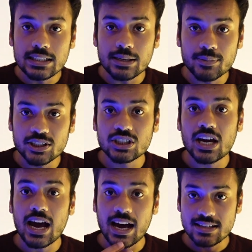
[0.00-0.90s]
image
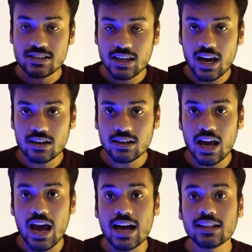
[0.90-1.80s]
has a cat
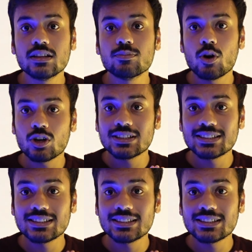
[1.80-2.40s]
and the model